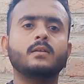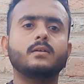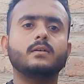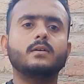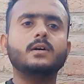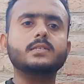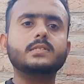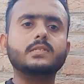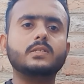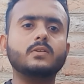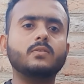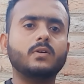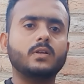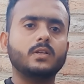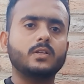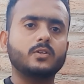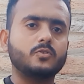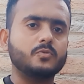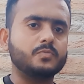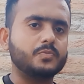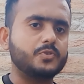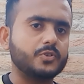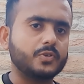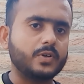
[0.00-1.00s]
Assalamu
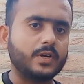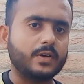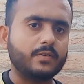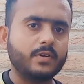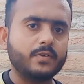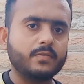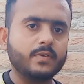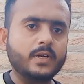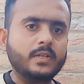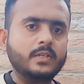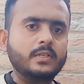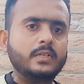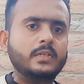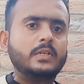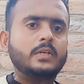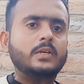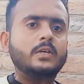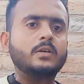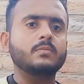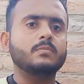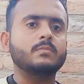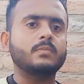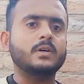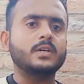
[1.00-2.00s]
alaikum to everyone,
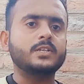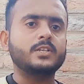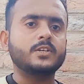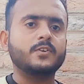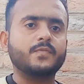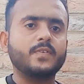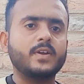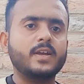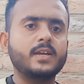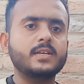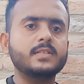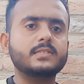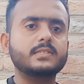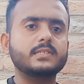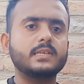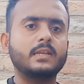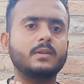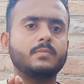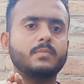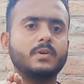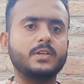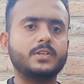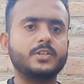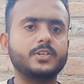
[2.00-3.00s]
my dear friends
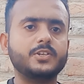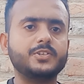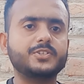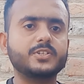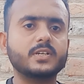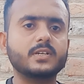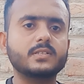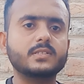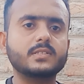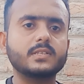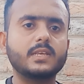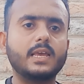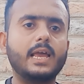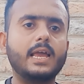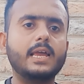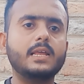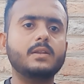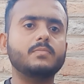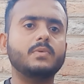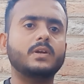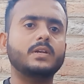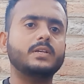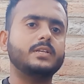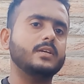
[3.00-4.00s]
and my teachers
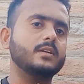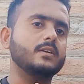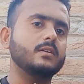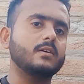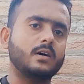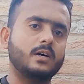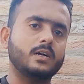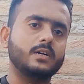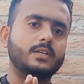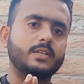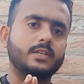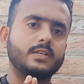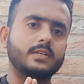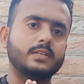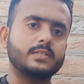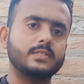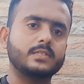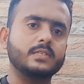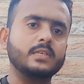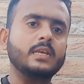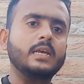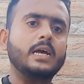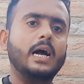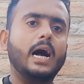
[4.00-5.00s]
and my dear
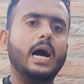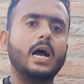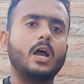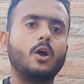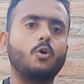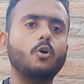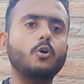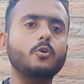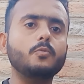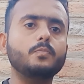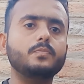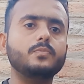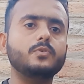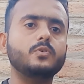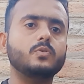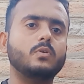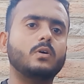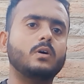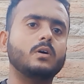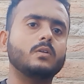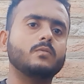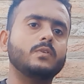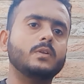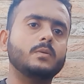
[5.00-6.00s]
audience. I hope you
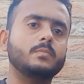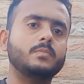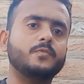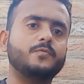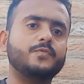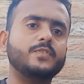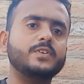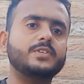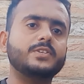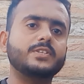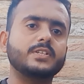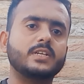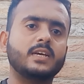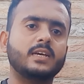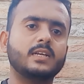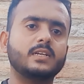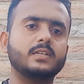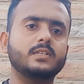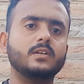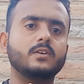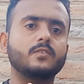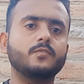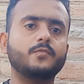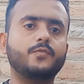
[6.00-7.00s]
all will be fit
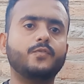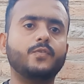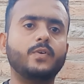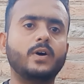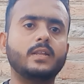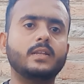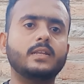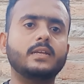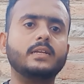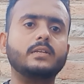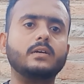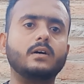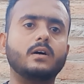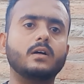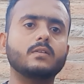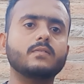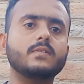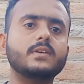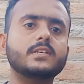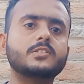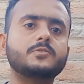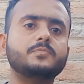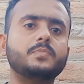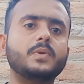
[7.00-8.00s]
and fine and
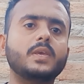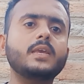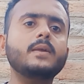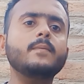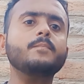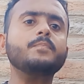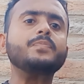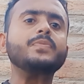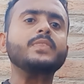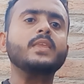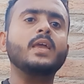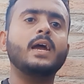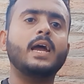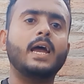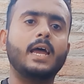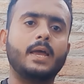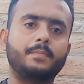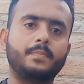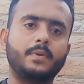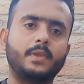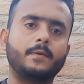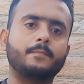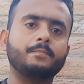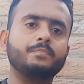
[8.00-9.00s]
always be
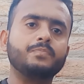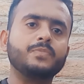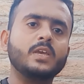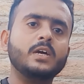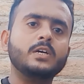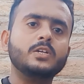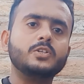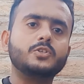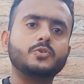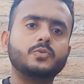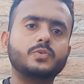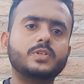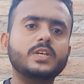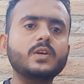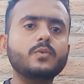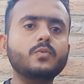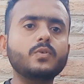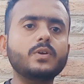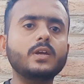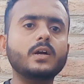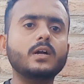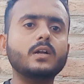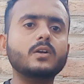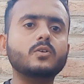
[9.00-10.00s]
happy. Today
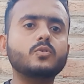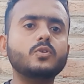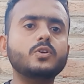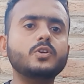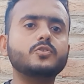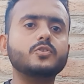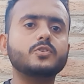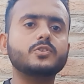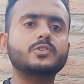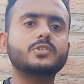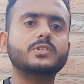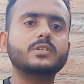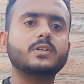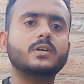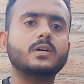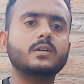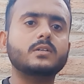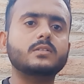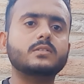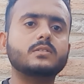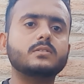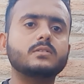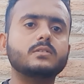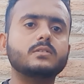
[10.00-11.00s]
we are going to
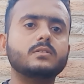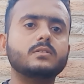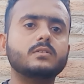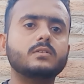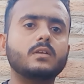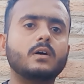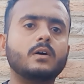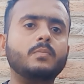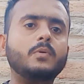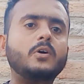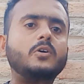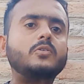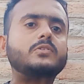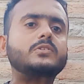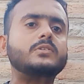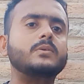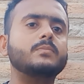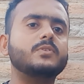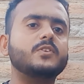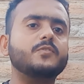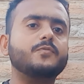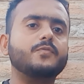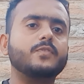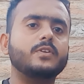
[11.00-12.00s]
start about
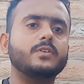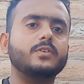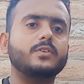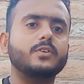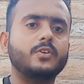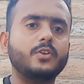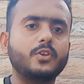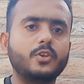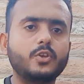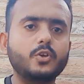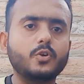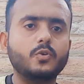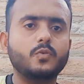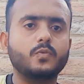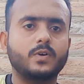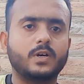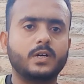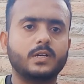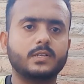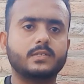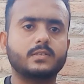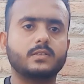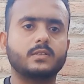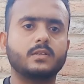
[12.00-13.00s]
some different new
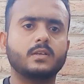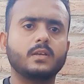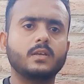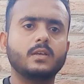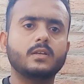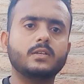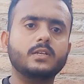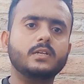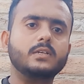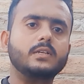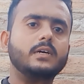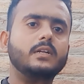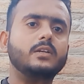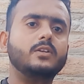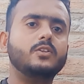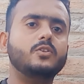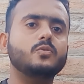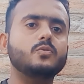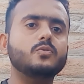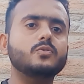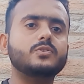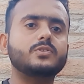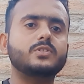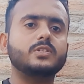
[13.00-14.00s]
words that are
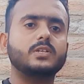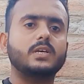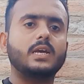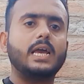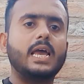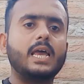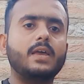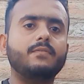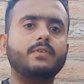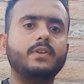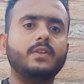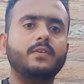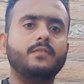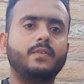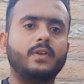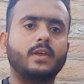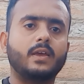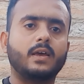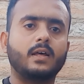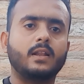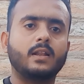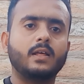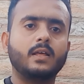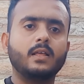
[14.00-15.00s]
used
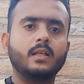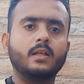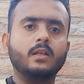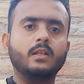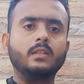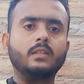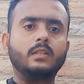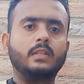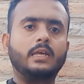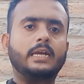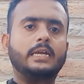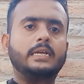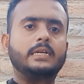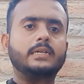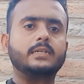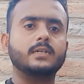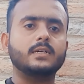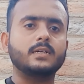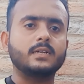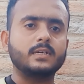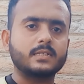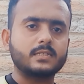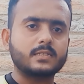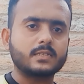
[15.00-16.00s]
everywhere, like
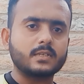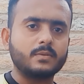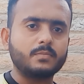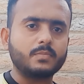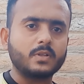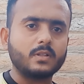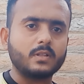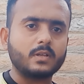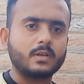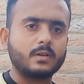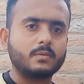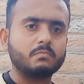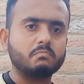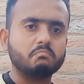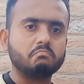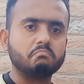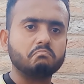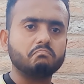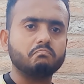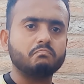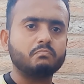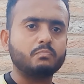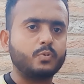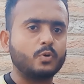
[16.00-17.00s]
example of
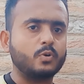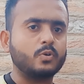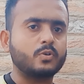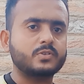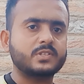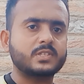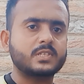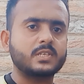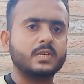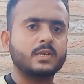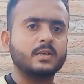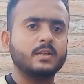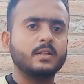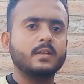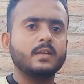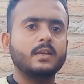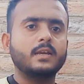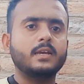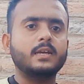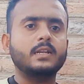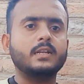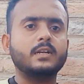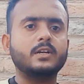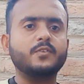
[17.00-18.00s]
books
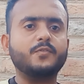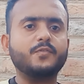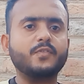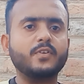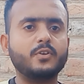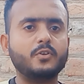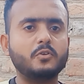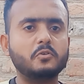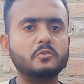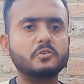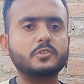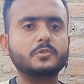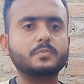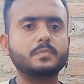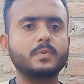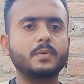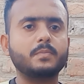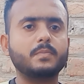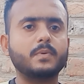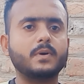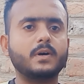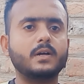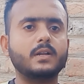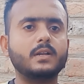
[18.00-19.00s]
in a different
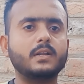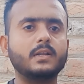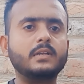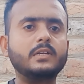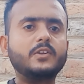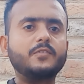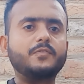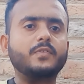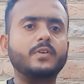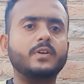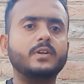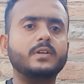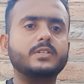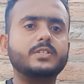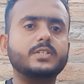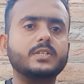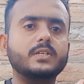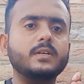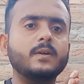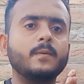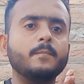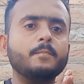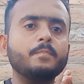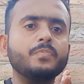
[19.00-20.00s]
newspaper, in different
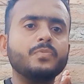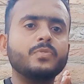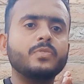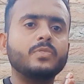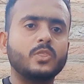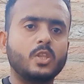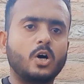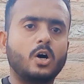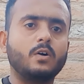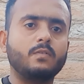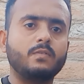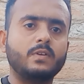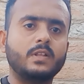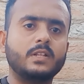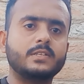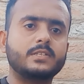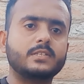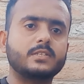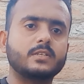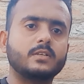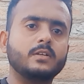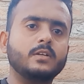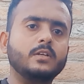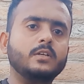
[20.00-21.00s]

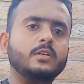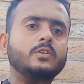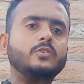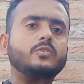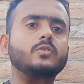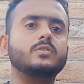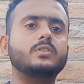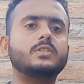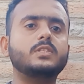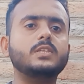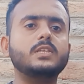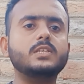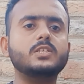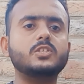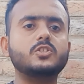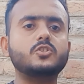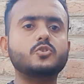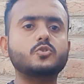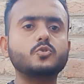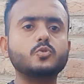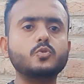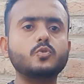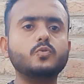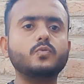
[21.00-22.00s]
novels. So these
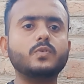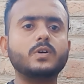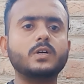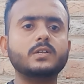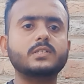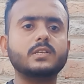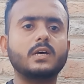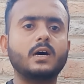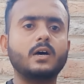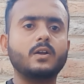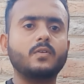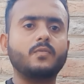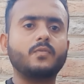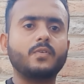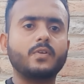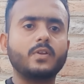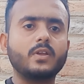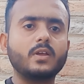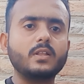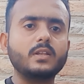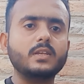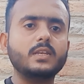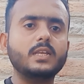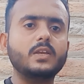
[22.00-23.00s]
two words are
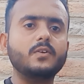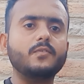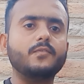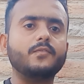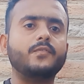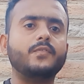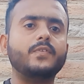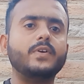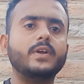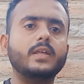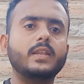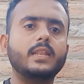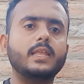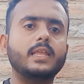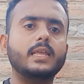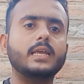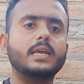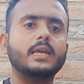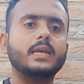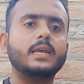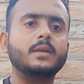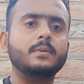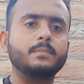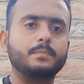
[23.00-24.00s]
really
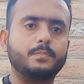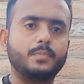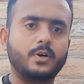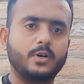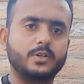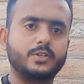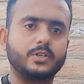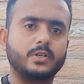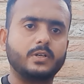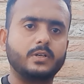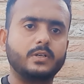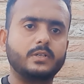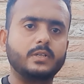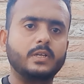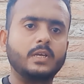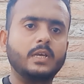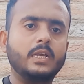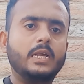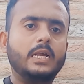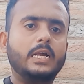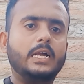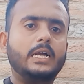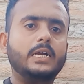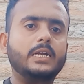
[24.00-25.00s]
very important
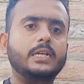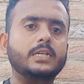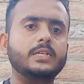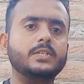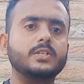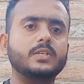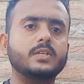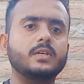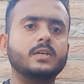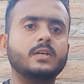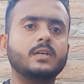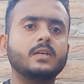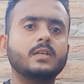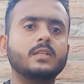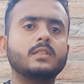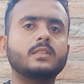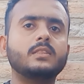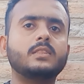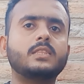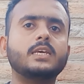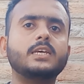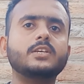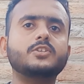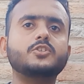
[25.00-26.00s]
and
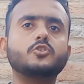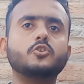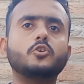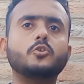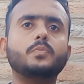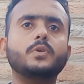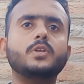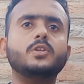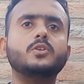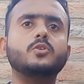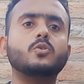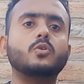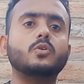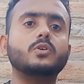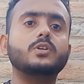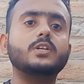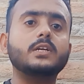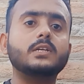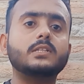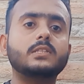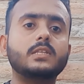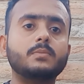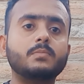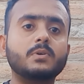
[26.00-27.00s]
they should be
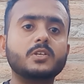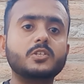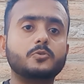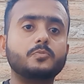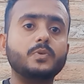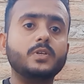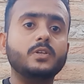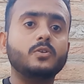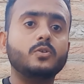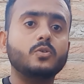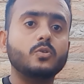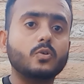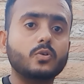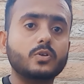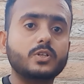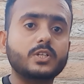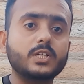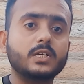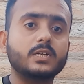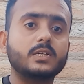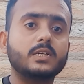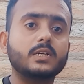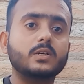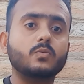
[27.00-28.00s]
noted. They must be
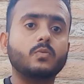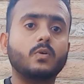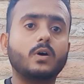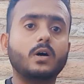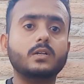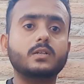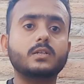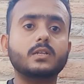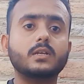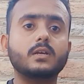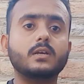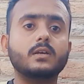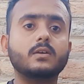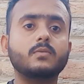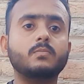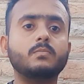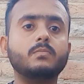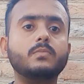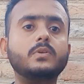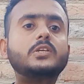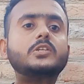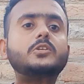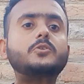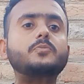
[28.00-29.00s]
noted that what is
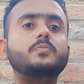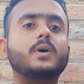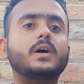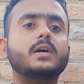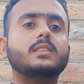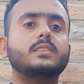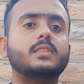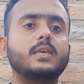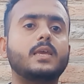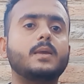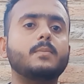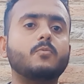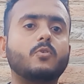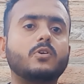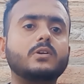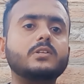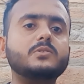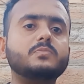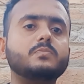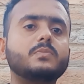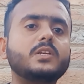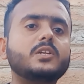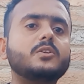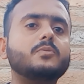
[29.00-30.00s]

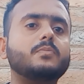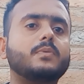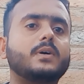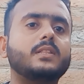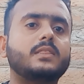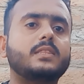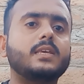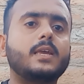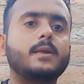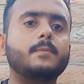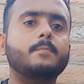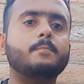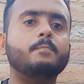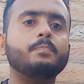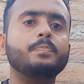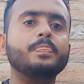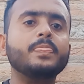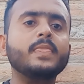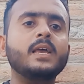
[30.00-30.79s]
meant by them.